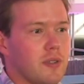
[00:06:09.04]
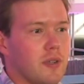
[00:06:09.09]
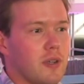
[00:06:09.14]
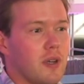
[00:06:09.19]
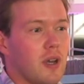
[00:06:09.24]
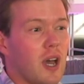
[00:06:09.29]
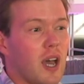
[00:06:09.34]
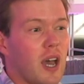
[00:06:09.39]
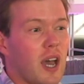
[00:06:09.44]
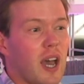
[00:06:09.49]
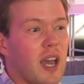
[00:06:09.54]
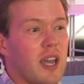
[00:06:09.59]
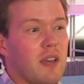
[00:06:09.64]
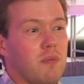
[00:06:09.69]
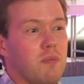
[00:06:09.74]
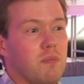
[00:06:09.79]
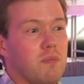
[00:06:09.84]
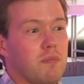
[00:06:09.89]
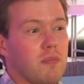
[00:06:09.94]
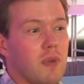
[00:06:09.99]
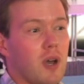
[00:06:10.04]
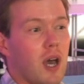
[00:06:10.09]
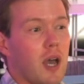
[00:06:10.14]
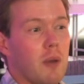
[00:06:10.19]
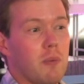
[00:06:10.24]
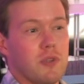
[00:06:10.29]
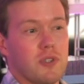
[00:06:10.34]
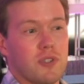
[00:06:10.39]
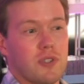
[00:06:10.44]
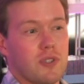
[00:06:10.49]
I
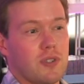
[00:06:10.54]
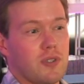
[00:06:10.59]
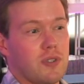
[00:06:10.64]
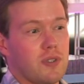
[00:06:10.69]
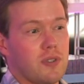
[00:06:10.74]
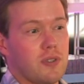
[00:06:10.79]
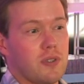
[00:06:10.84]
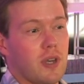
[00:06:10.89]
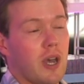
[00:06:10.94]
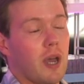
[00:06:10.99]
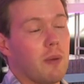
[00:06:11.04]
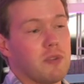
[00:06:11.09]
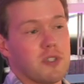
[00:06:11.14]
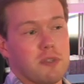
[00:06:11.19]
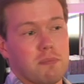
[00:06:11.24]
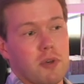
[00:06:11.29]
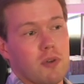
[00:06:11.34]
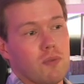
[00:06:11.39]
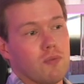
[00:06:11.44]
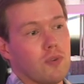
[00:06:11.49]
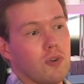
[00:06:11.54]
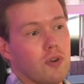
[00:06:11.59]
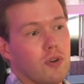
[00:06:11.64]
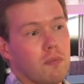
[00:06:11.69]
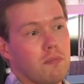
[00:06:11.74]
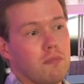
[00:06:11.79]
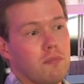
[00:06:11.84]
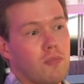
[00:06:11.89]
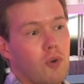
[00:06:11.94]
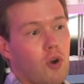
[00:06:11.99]
was in my
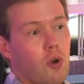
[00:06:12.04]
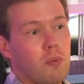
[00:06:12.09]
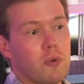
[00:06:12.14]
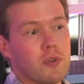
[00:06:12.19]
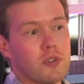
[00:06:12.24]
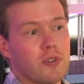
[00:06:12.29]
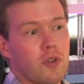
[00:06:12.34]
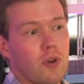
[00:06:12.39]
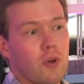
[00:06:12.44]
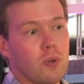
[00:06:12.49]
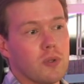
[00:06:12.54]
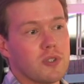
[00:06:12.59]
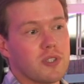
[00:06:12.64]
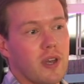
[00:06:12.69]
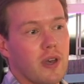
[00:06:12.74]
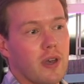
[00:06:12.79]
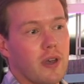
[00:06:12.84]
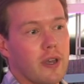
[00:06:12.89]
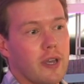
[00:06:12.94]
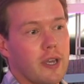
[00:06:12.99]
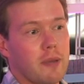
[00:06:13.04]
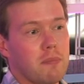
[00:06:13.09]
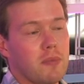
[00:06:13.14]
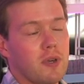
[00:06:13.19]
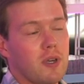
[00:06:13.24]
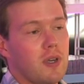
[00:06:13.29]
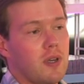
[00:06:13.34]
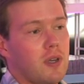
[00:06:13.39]
room almost the whole time.